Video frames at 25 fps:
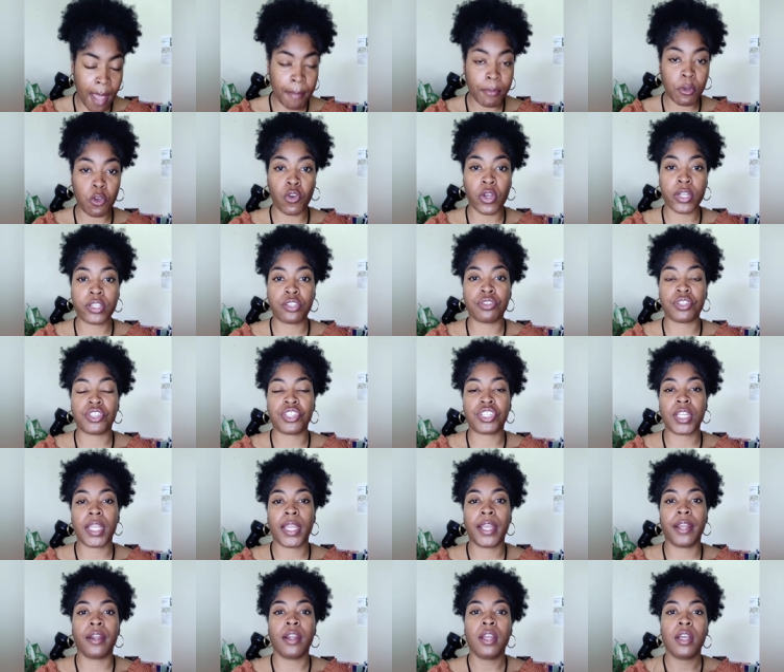I'm going to
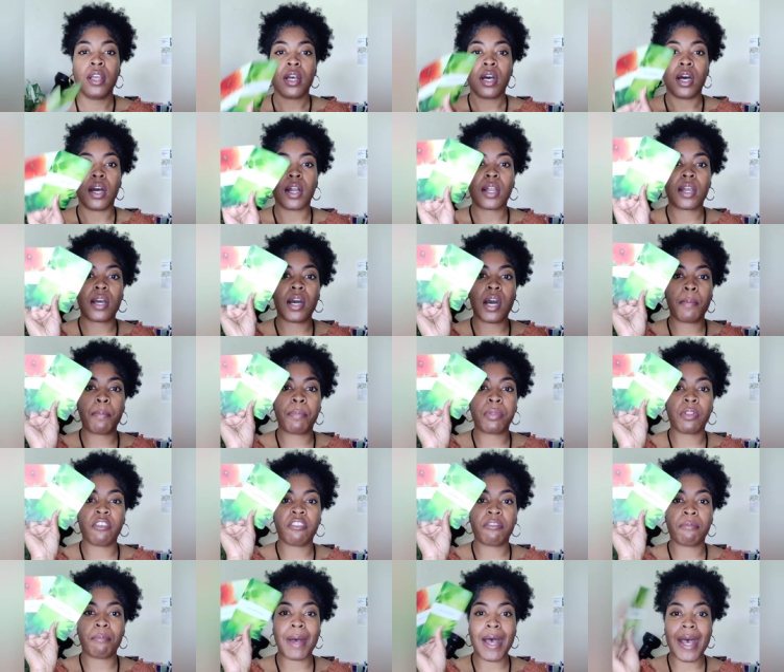share a
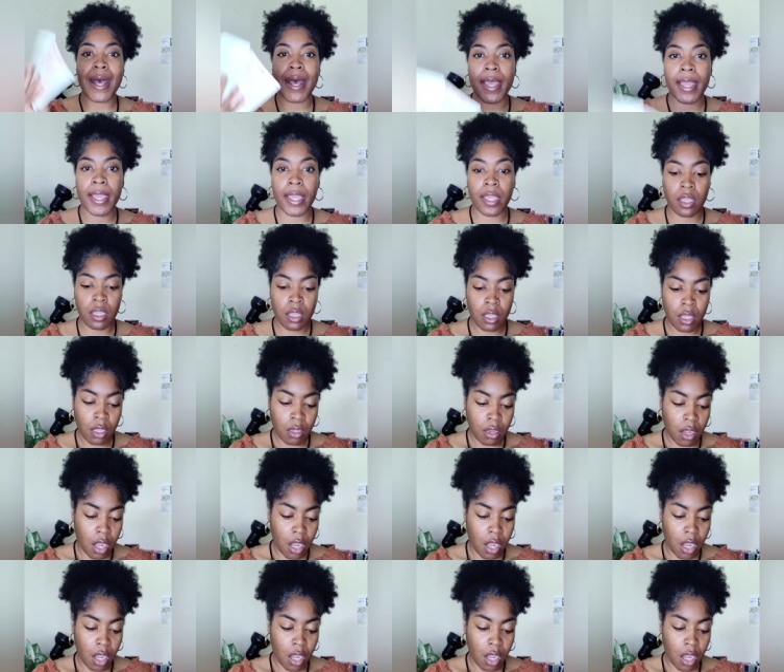couple of my